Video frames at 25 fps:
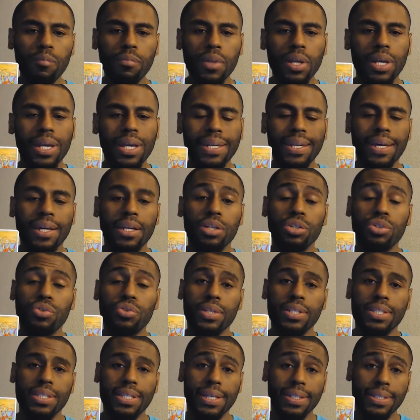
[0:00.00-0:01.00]
and not
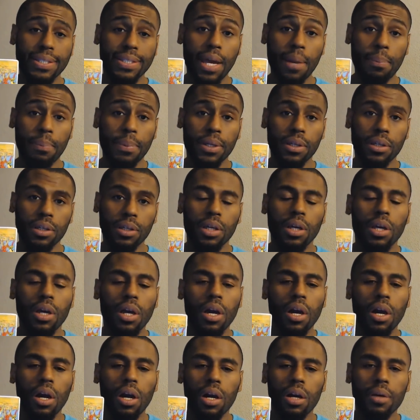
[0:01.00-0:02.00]
address that topic.
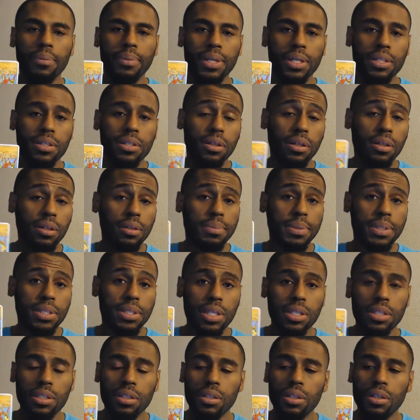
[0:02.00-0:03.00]
All right, because it could be
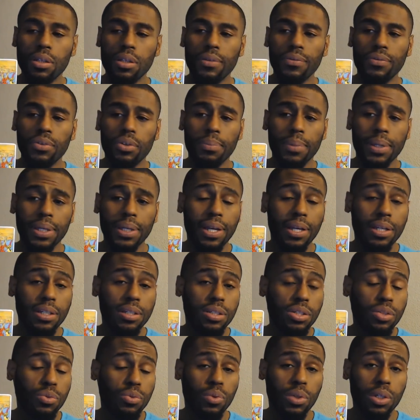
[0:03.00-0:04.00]
sensitive, you may not
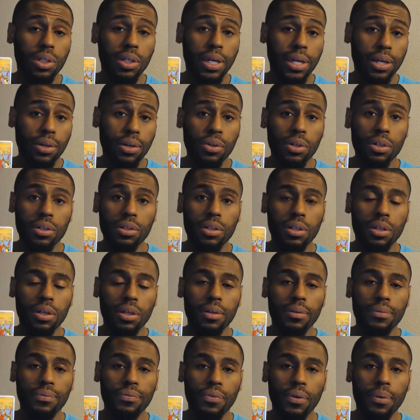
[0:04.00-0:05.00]
just want to hear it
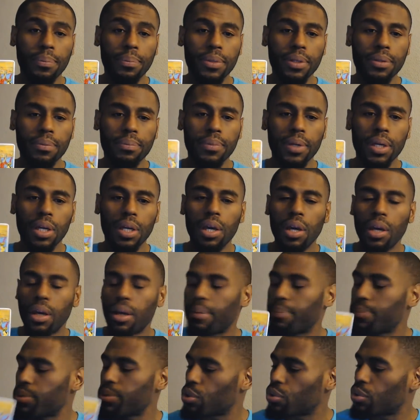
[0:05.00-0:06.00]
from them,
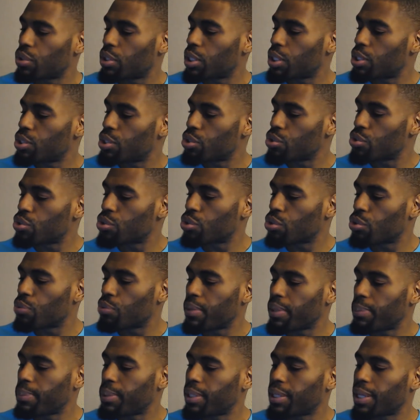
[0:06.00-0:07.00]
certain issues. So
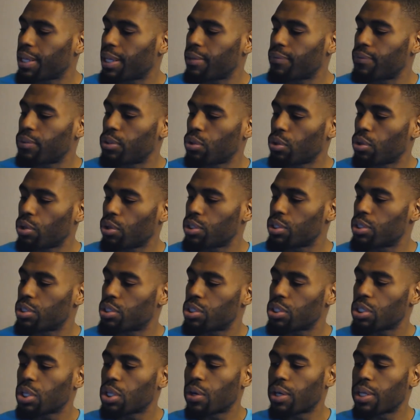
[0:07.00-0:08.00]
maybe a lot of you are
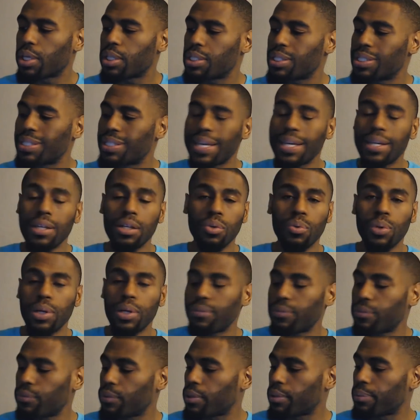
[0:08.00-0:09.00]
just kind of staying away
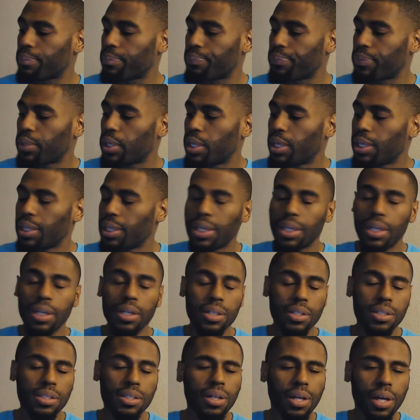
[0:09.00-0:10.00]
from
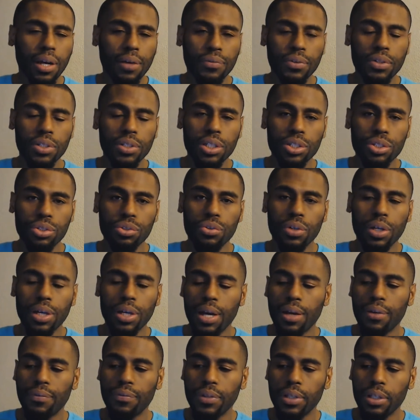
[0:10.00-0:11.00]
getting into confrontation or
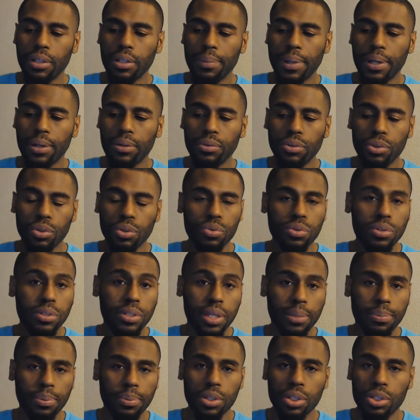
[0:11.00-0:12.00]
conflict about those
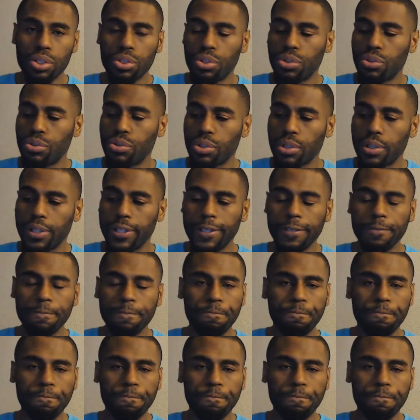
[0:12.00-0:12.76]
deeper issues. All right,